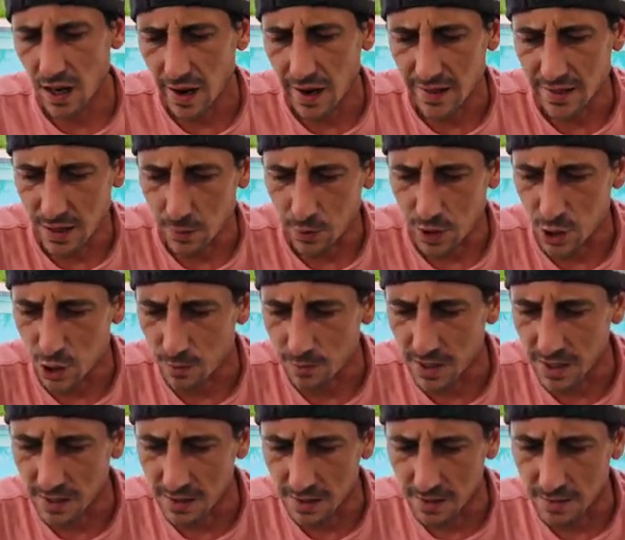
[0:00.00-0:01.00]
And then we should
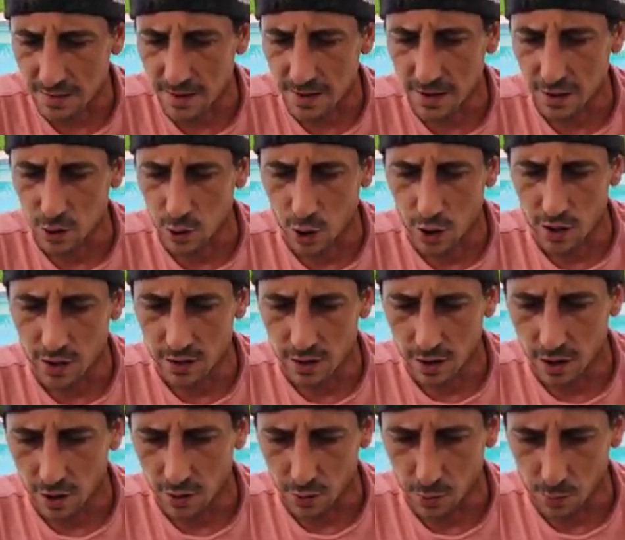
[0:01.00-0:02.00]
be good
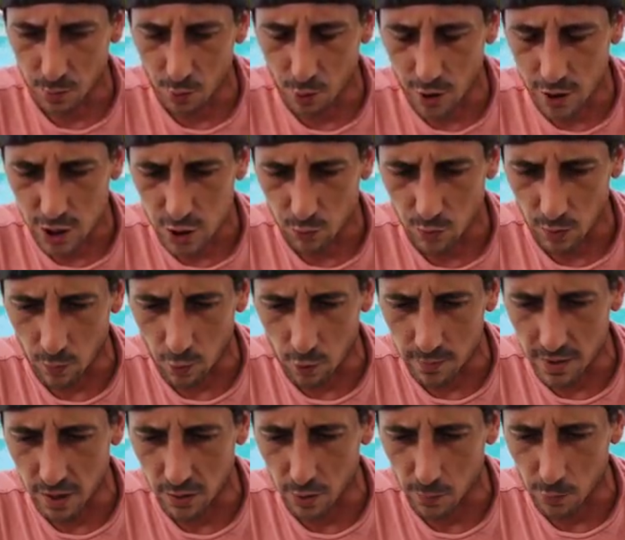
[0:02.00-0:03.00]
on the porch. We will
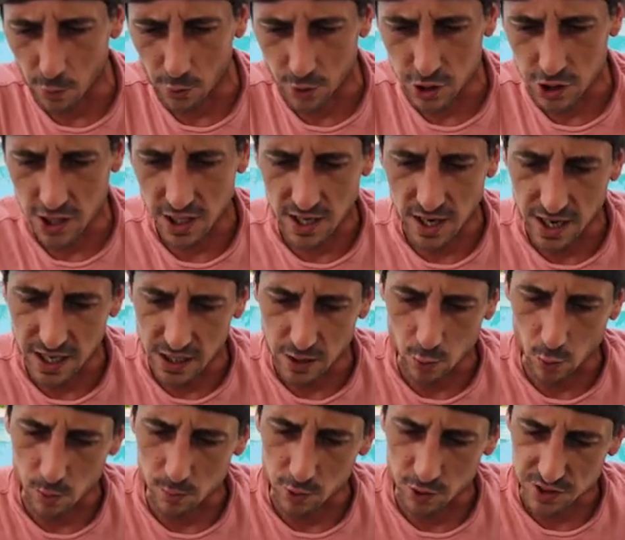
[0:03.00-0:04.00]
be on the porch tonight,
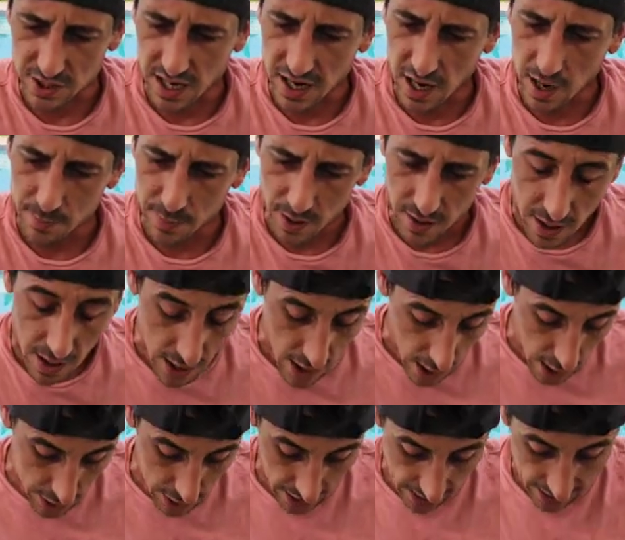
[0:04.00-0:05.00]
normal setup.
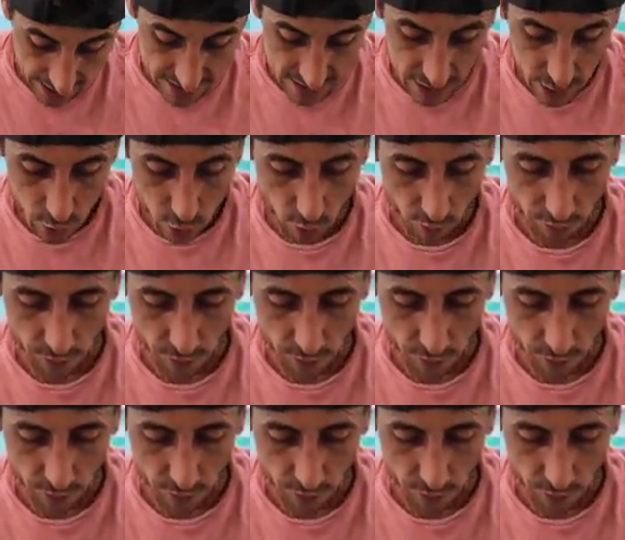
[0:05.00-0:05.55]
So I got these two